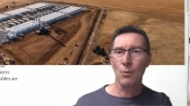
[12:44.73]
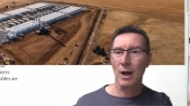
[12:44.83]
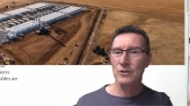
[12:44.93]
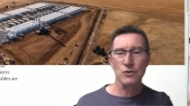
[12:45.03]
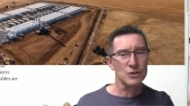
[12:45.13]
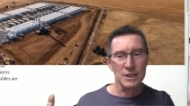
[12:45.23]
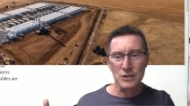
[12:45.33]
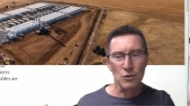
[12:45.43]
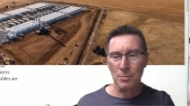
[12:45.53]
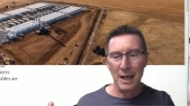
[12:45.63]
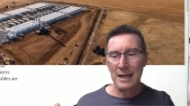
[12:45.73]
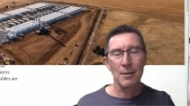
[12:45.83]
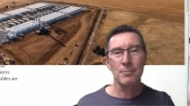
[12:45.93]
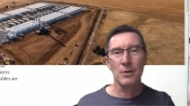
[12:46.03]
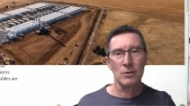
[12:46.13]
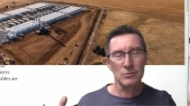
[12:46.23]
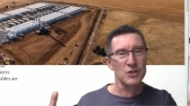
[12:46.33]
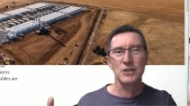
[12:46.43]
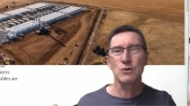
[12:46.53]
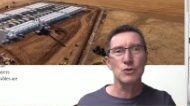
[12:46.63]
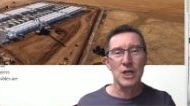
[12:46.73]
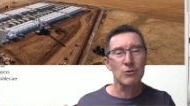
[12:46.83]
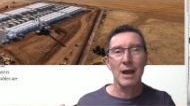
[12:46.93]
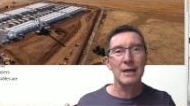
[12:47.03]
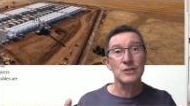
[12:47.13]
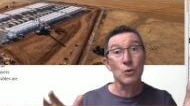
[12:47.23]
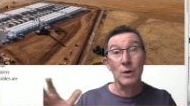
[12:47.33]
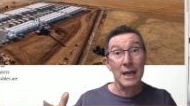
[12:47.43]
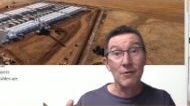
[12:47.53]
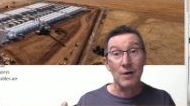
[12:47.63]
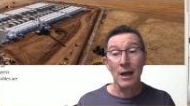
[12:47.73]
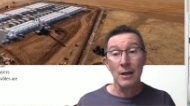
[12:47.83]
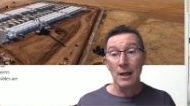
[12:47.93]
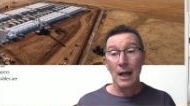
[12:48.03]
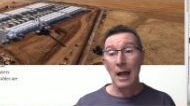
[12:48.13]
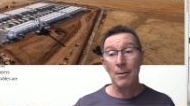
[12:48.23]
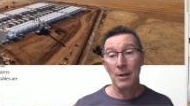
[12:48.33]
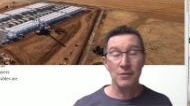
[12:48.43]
ones or diesel backup um, diesel generators or whatever um,